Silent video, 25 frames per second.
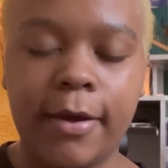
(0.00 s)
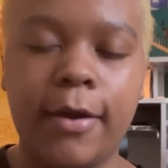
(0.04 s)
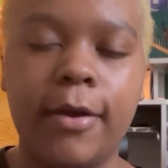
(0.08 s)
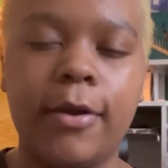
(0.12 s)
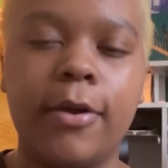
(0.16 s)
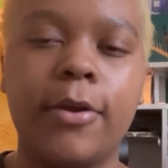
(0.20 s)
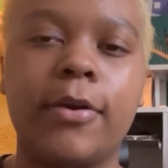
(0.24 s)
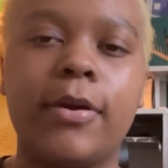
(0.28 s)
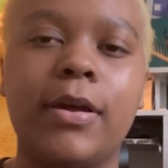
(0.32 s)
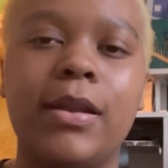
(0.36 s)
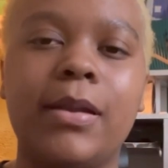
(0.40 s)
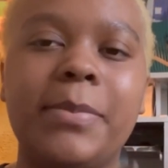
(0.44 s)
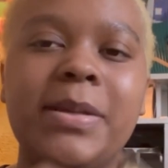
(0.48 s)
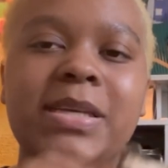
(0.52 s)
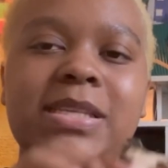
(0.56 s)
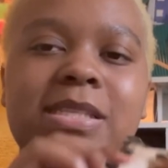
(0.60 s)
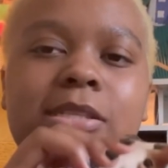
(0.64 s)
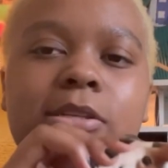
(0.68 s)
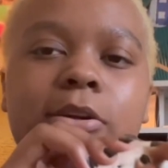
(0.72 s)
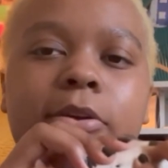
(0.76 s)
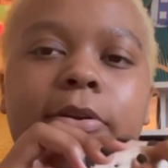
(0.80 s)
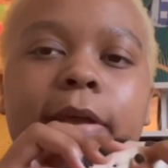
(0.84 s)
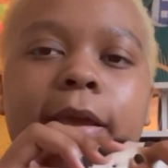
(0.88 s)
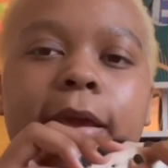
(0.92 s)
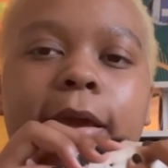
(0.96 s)
You're going to be
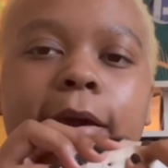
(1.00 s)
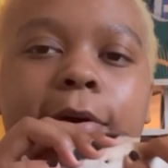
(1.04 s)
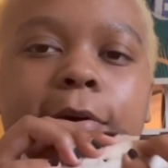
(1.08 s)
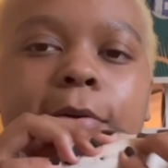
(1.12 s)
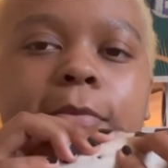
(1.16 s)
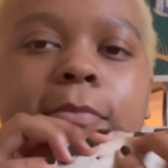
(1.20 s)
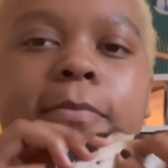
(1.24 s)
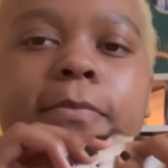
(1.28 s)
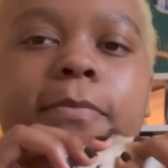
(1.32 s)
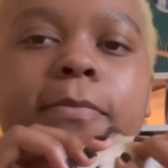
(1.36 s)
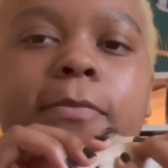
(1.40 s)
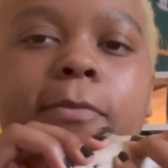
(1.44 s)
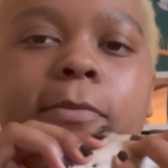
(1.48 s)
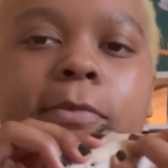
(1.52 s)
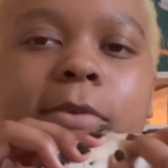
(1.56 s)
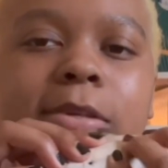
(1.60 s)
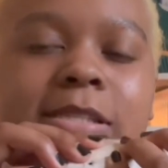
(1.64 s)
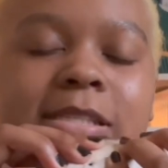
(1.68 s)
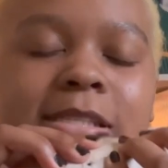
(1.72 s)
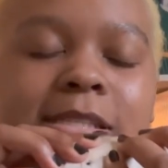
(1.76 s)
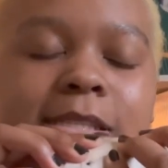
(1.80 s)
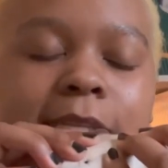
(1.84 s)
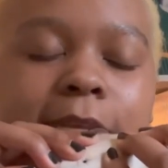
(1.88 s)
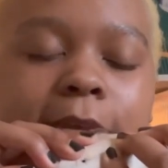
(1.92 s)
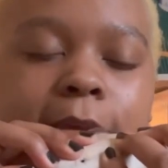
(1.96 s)
starting out
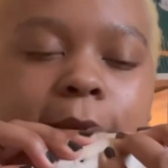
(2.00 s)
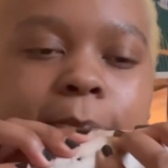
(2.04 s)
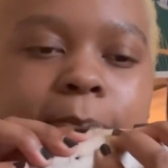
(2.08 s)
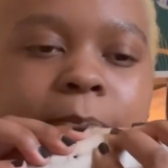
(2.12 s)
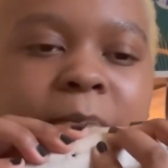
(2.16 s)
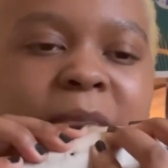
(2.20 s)
C.